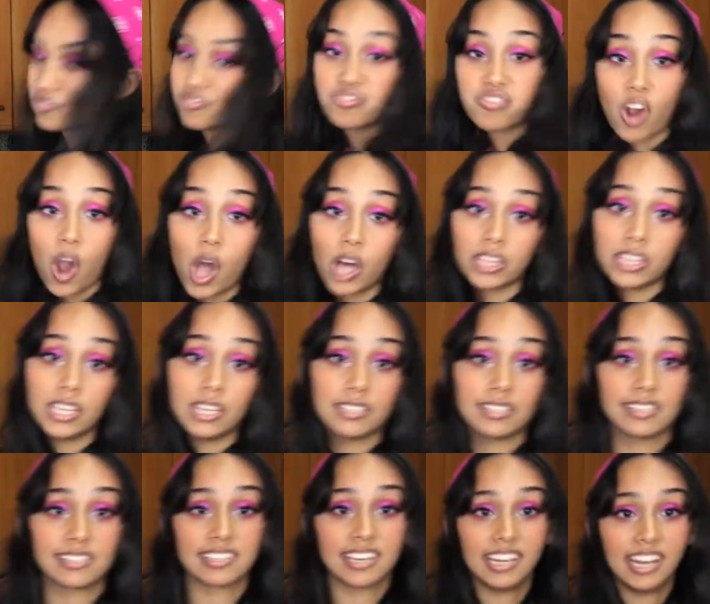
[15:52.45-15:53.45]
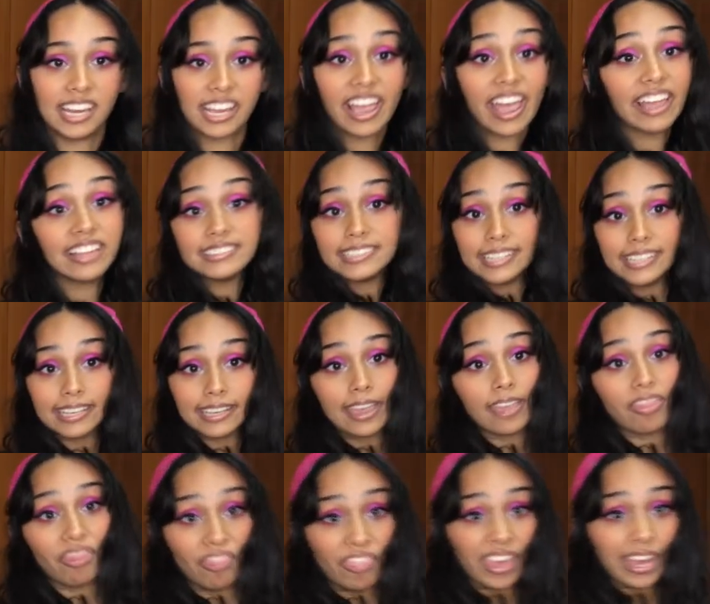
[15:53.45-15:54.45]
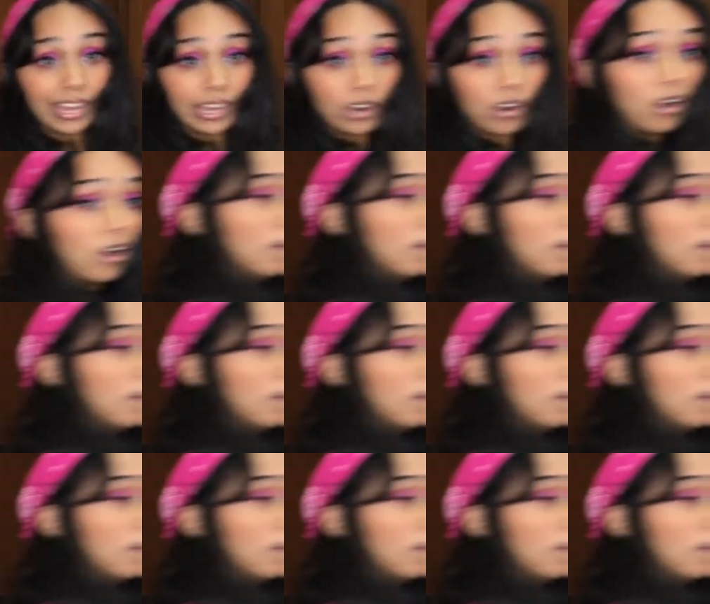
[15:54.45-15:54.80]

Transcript: as frothy as it's gonna get. It didn't get thick at